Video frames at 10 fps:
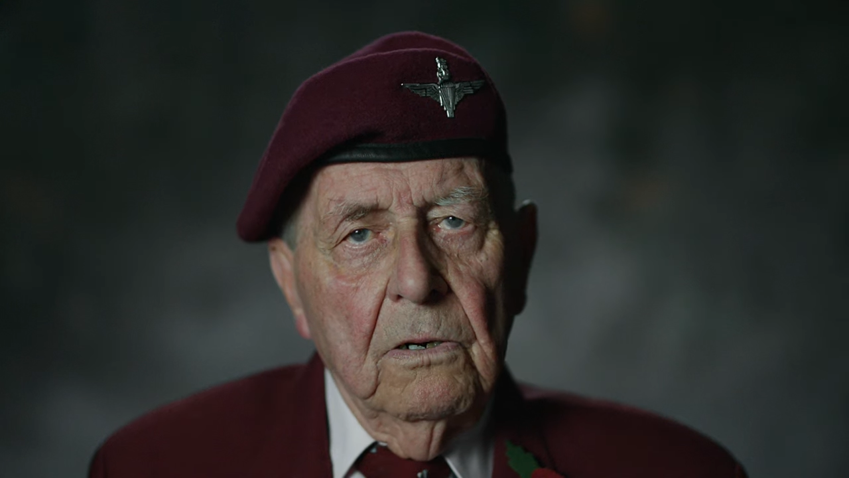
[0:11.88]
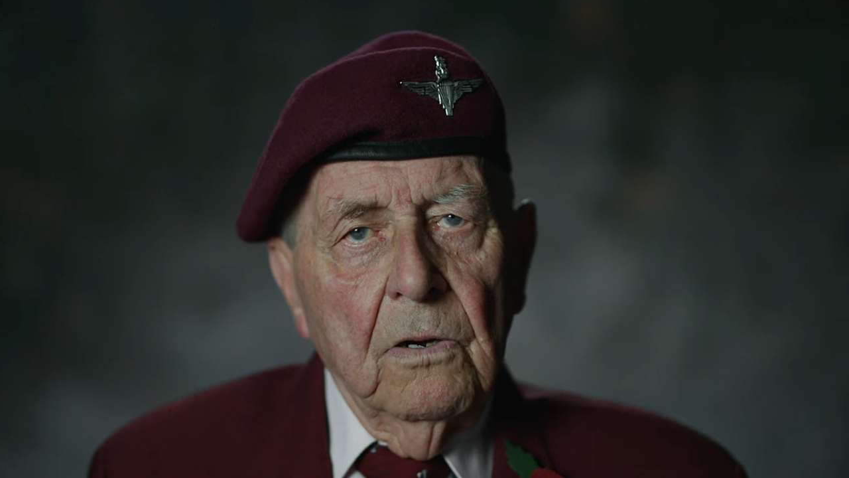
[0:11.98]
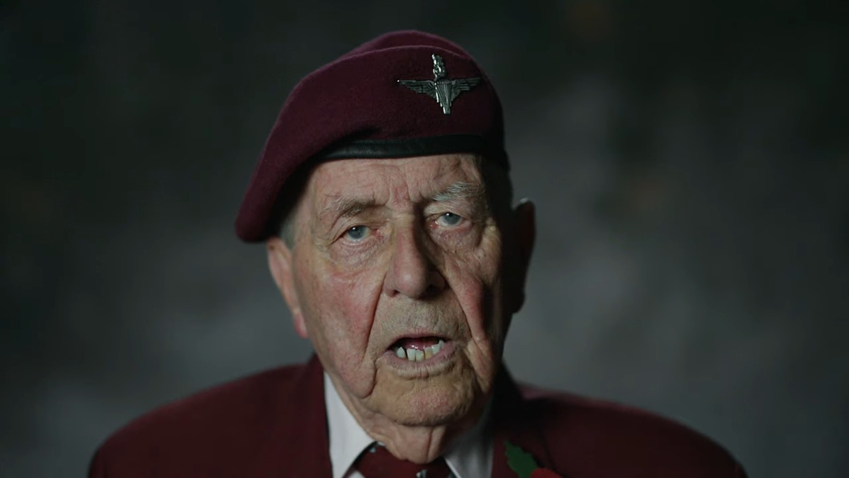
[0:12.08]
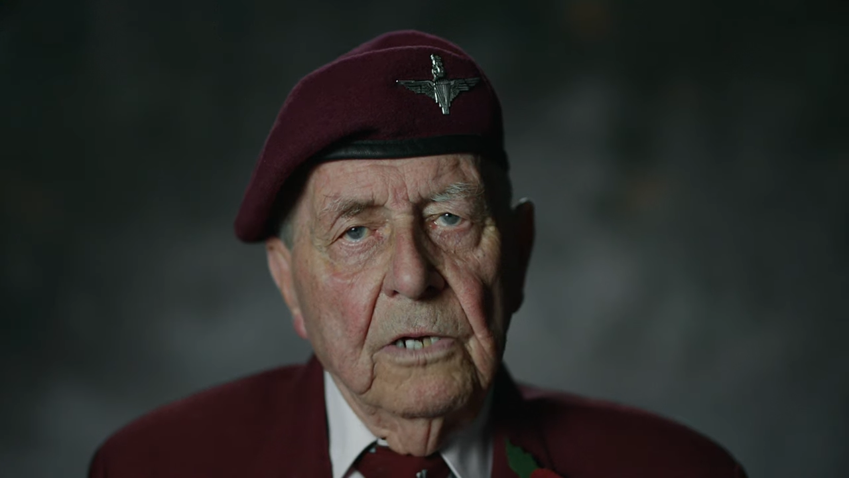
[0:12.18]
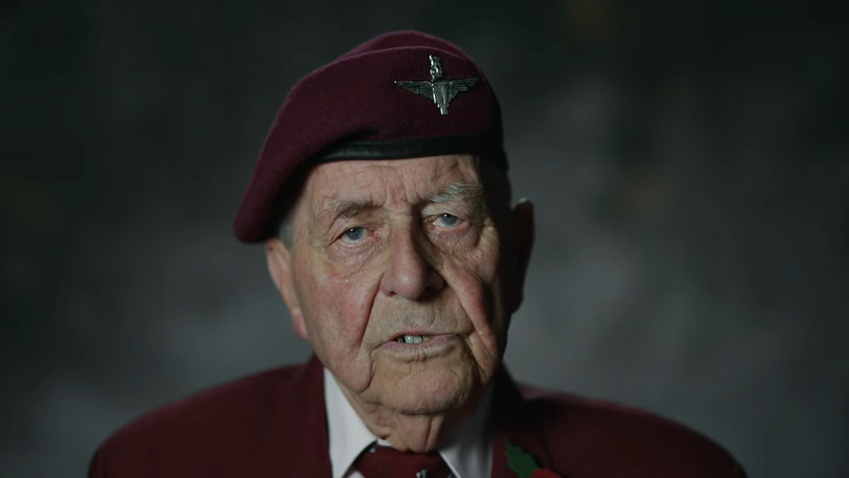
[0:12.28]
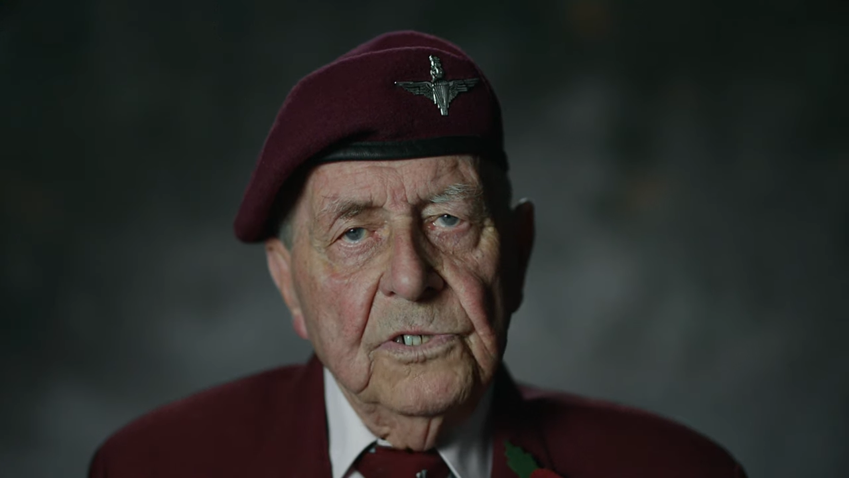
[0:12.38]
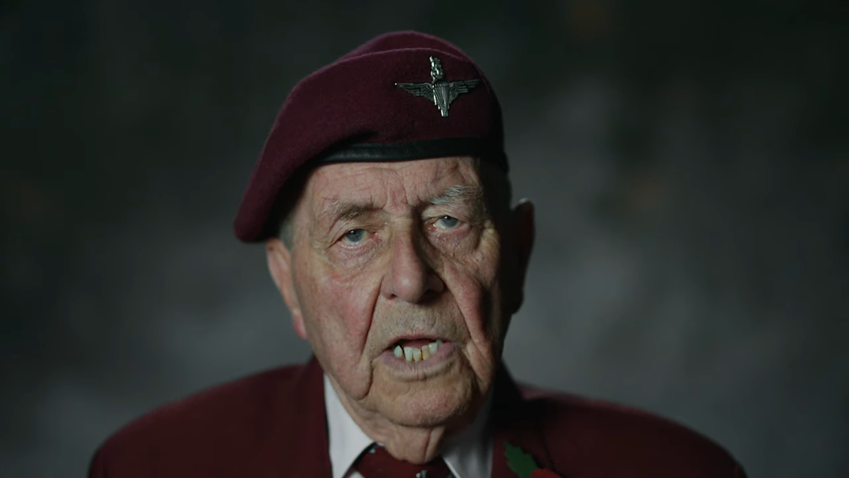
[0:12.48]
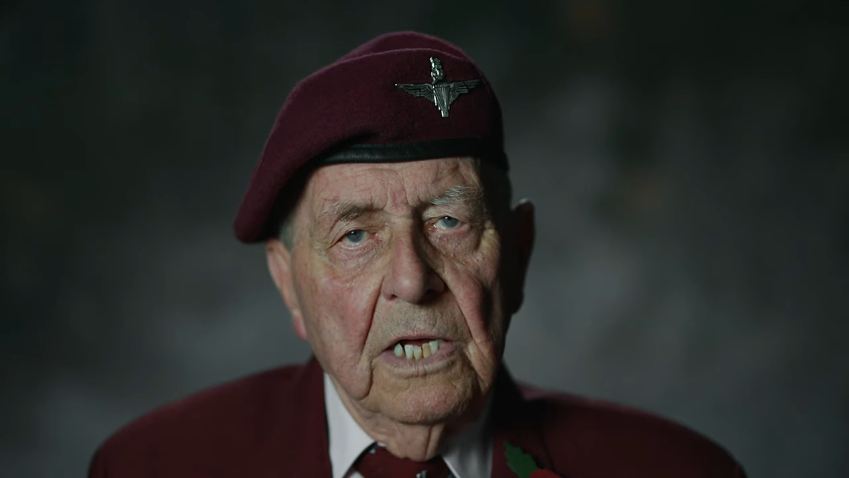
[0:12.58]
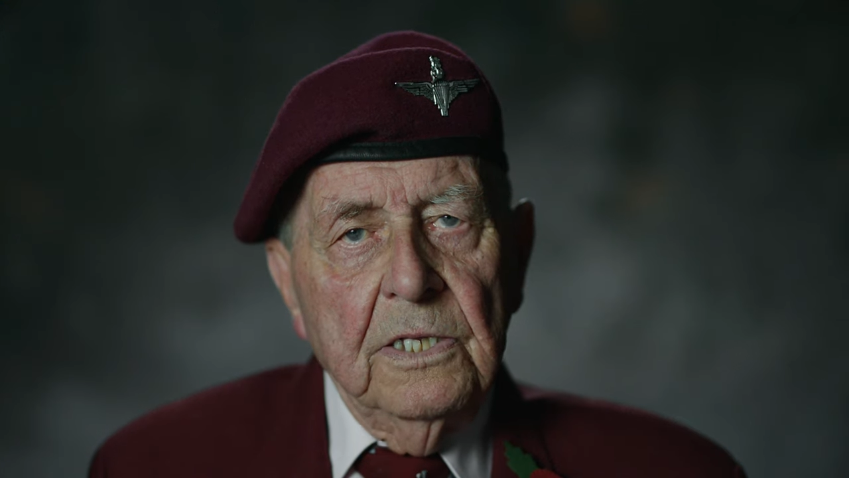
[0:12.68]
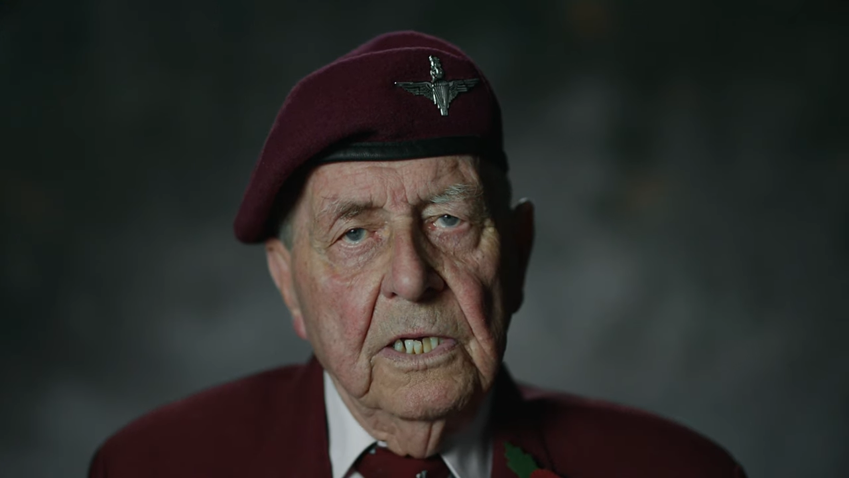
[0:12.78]
Or are you
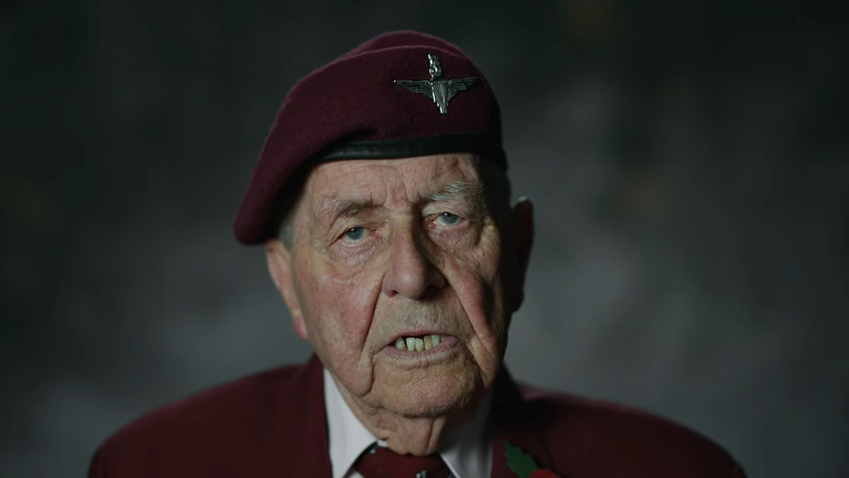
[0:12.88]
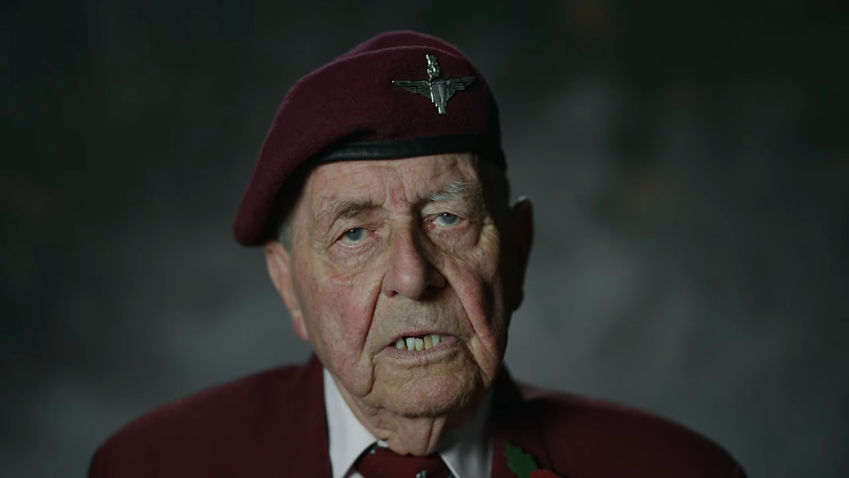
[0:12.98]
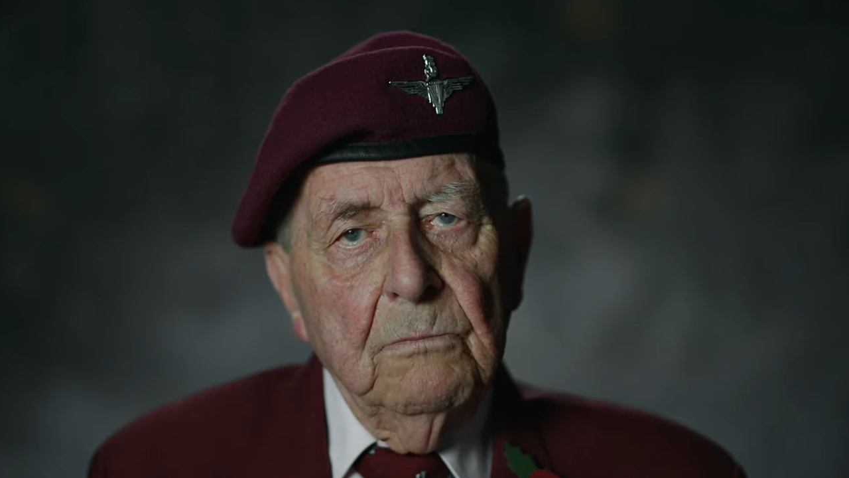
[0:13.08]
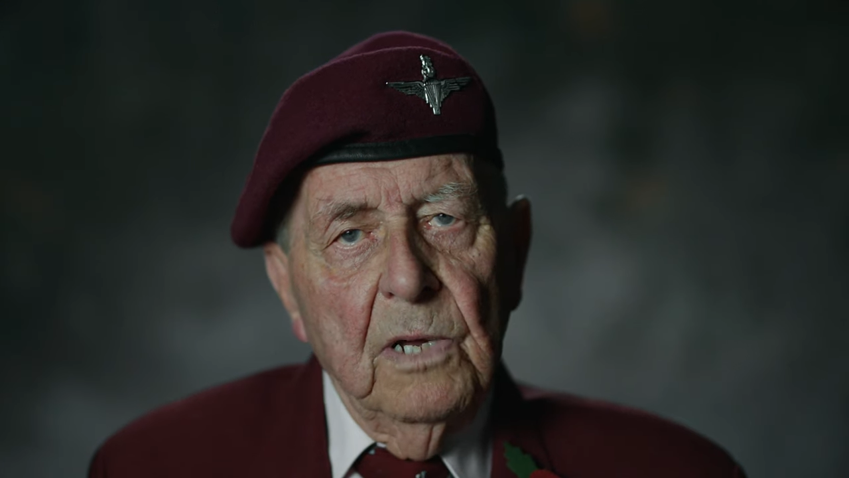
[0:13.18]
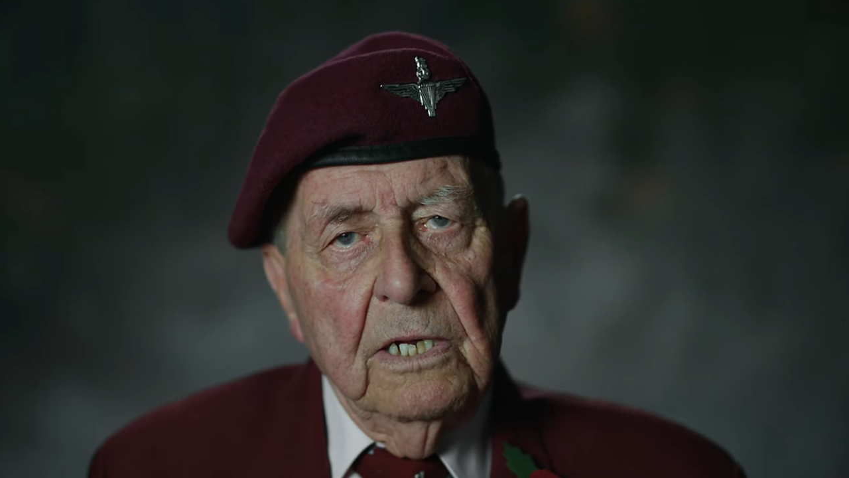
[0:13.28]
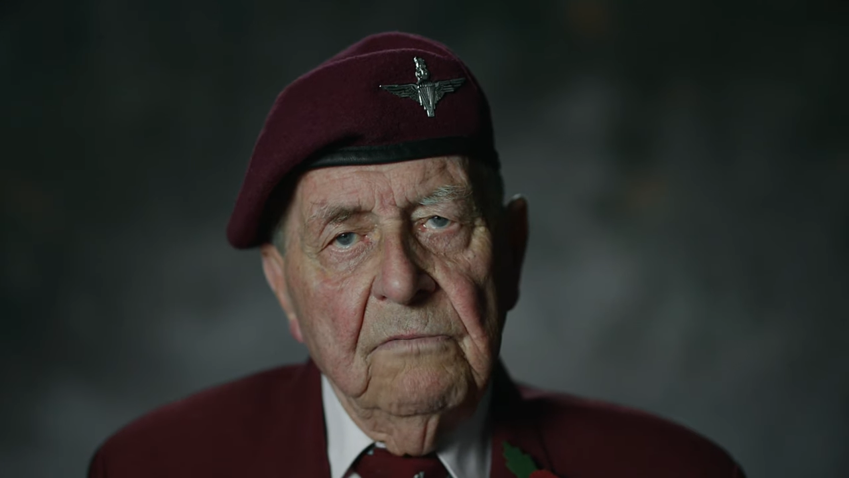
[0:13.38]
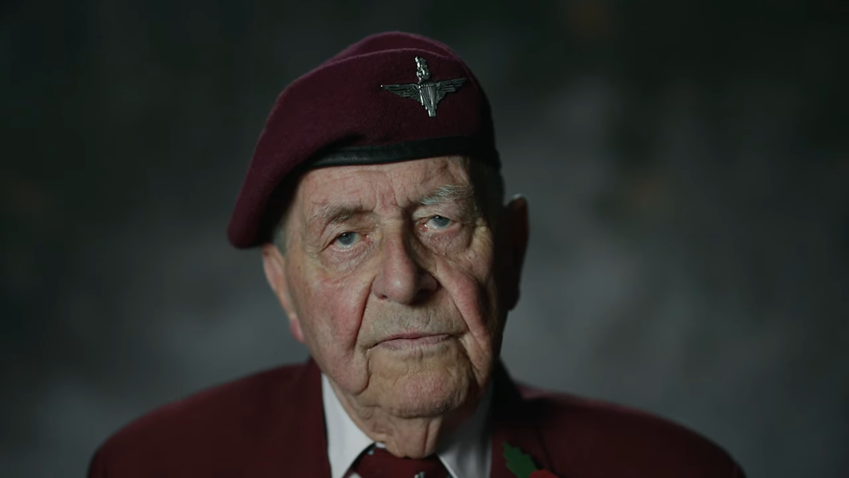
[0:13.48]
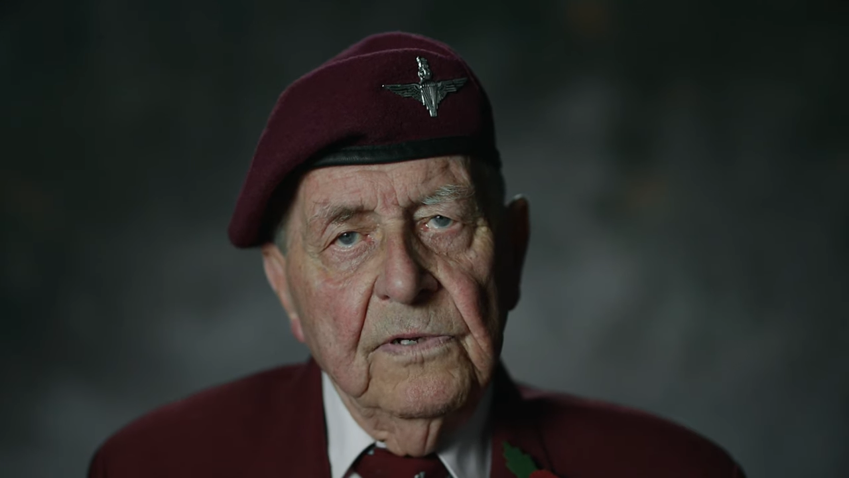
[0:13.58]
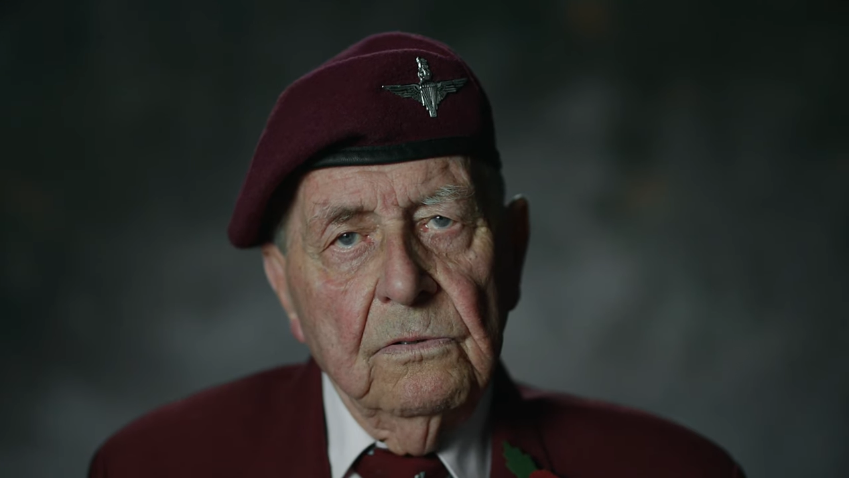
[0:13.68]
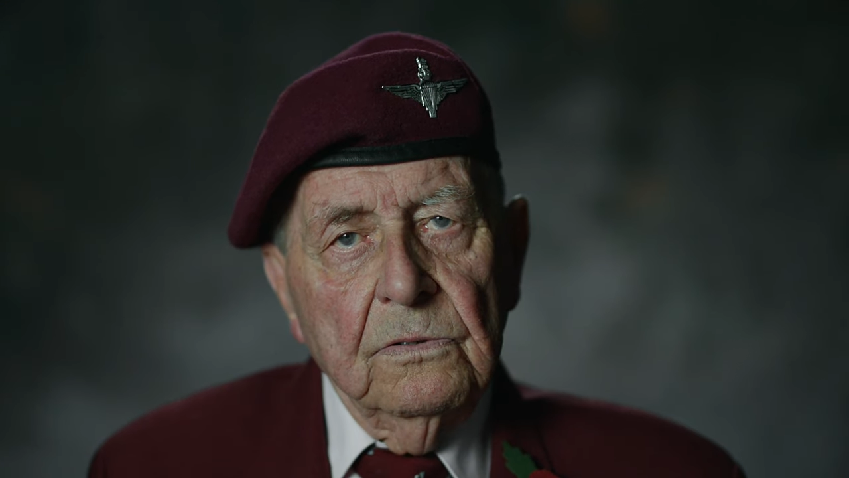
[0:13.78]
standing in a
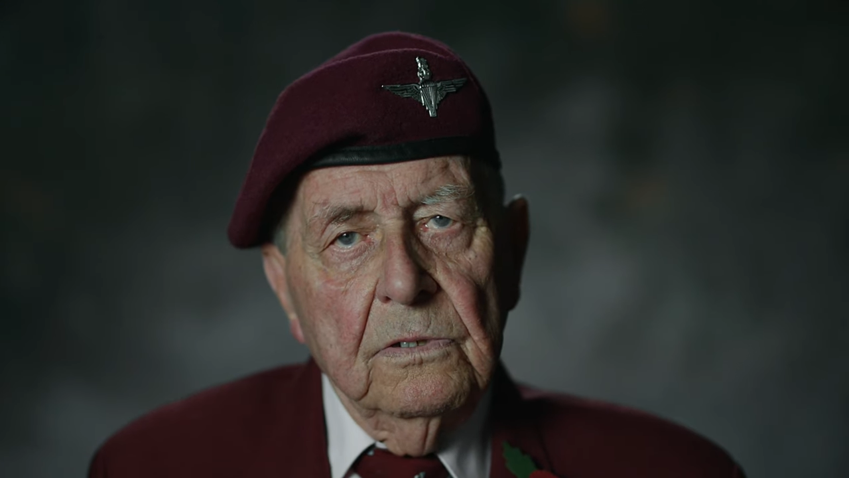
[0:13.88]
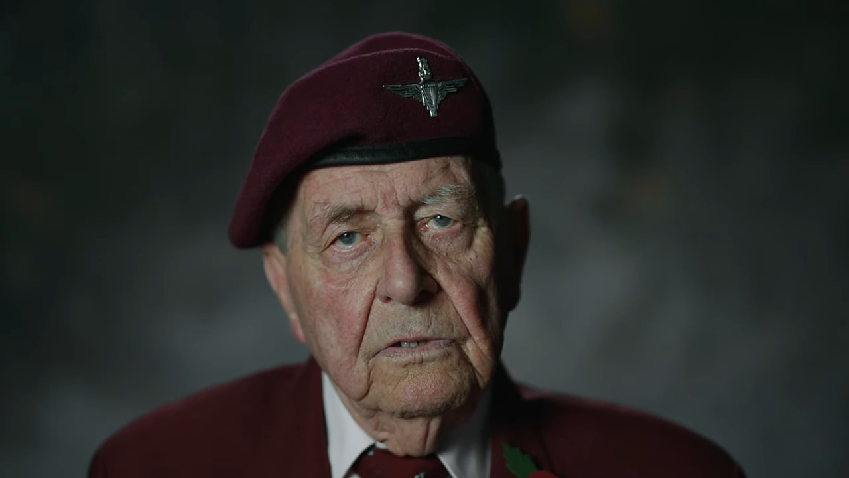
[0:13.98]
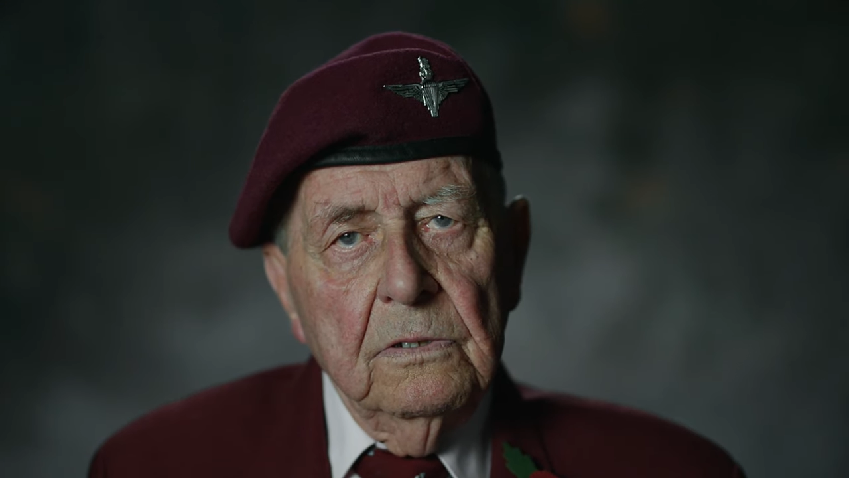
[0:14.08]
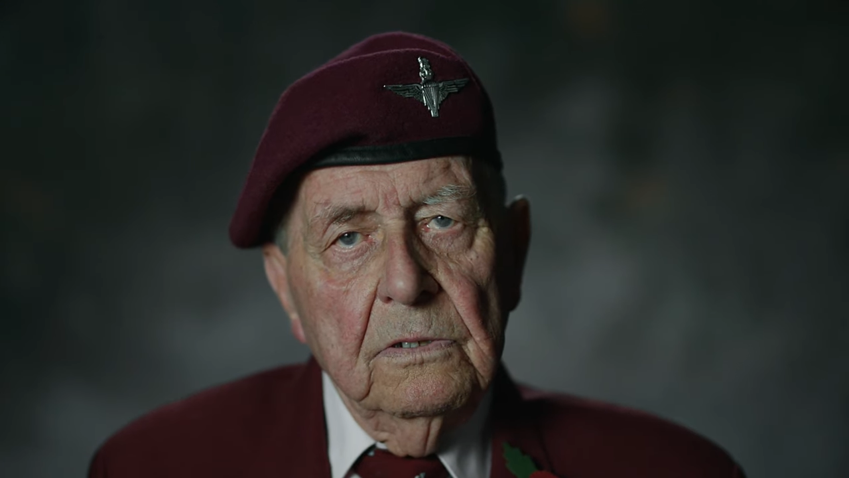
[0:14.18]
minefield?